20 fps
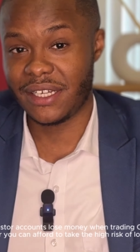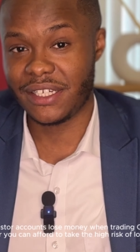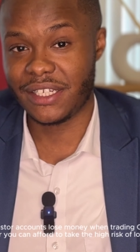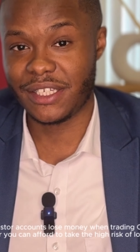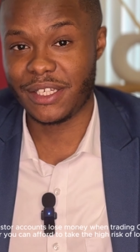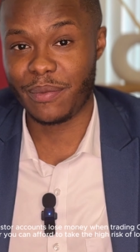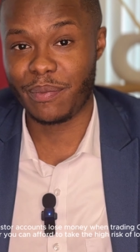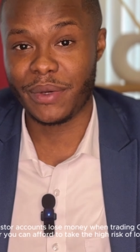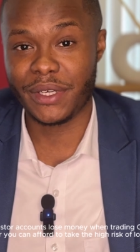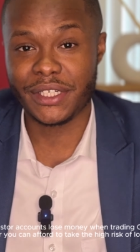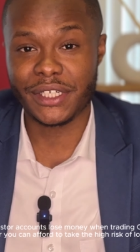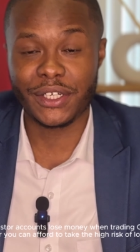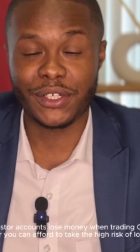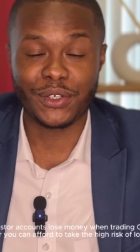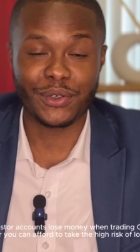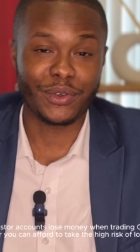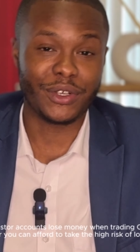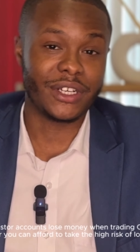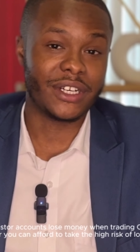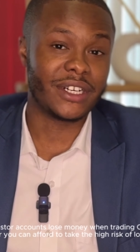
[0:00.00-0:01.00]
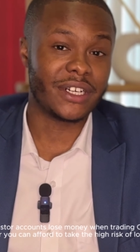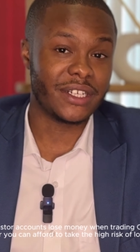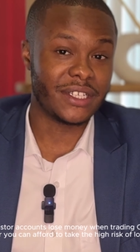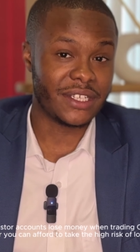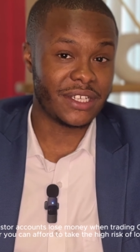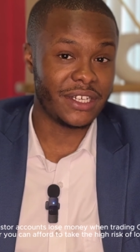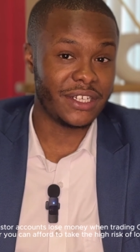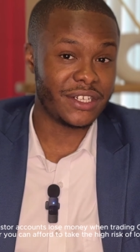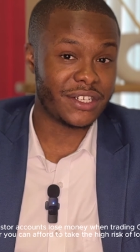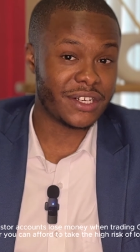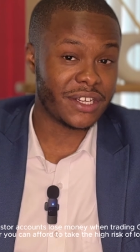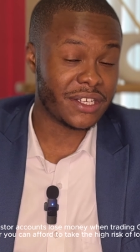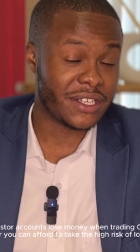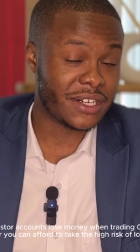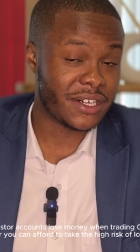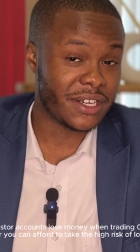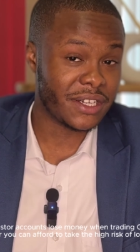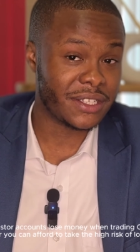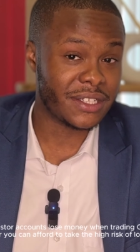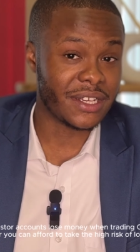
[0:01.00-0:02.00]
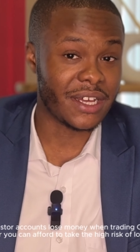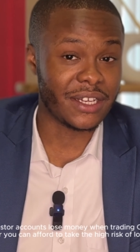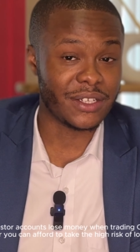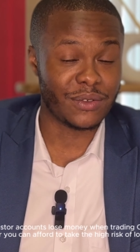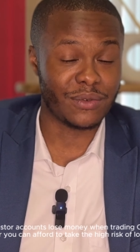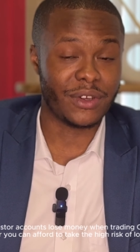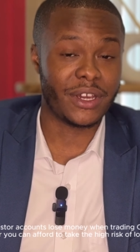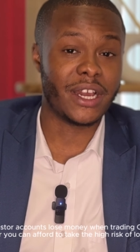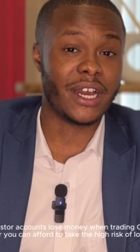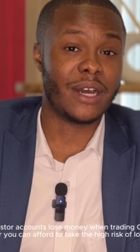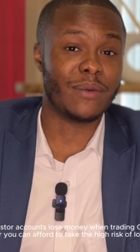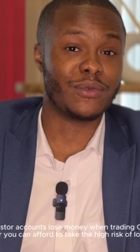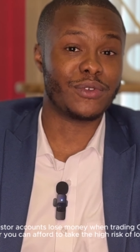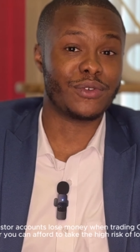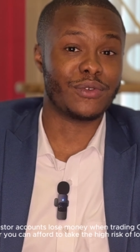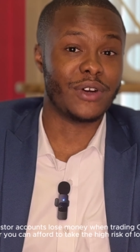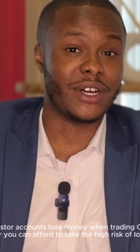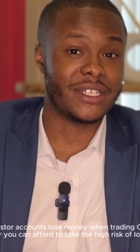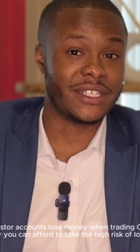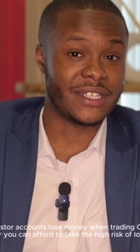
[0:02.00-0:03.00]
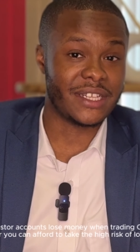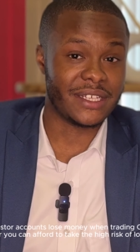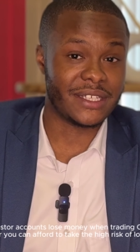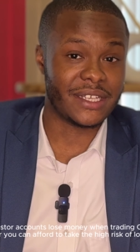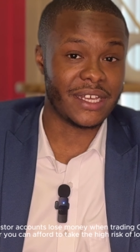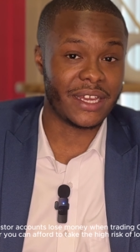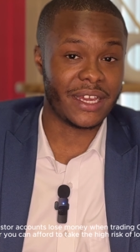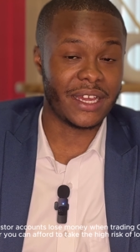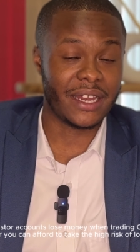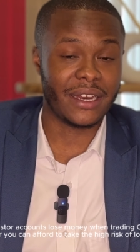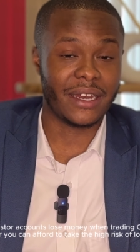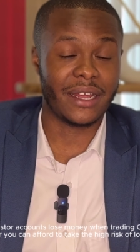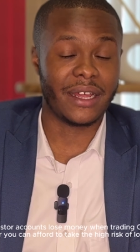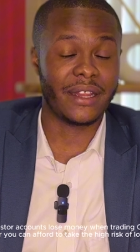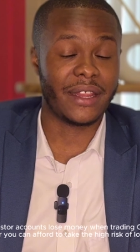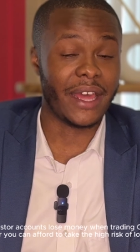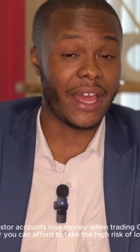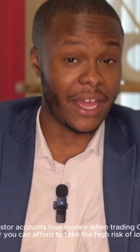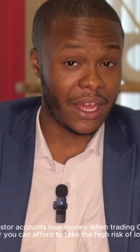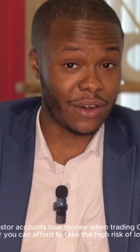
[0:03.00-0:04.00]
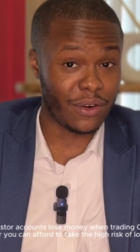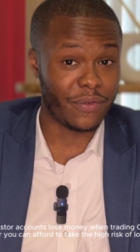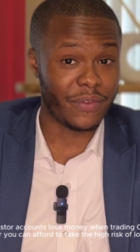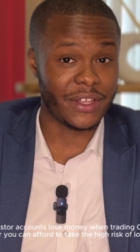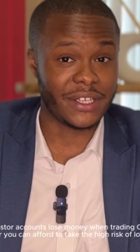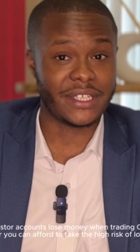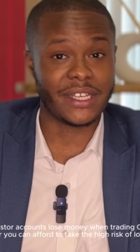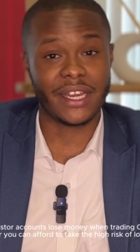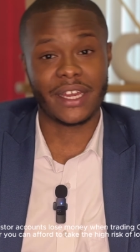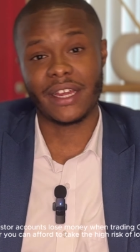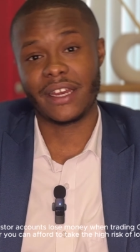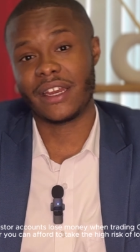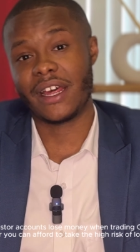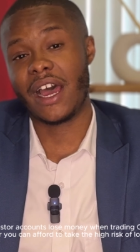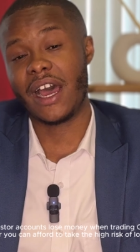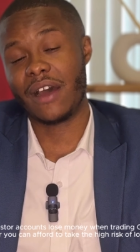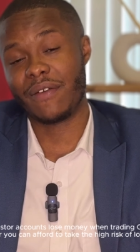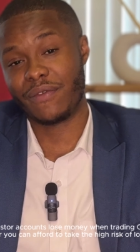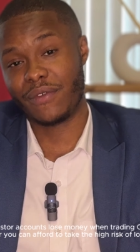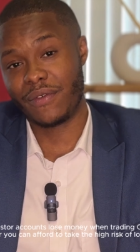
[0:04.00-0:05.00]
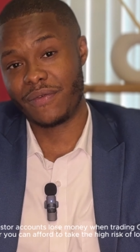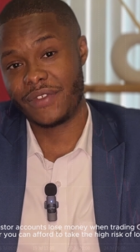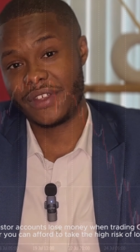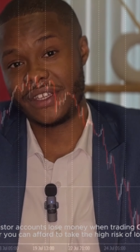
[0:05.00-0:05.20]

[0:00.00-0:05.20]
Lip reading: anticipated to increase interest rates as we come towards the end of the second half of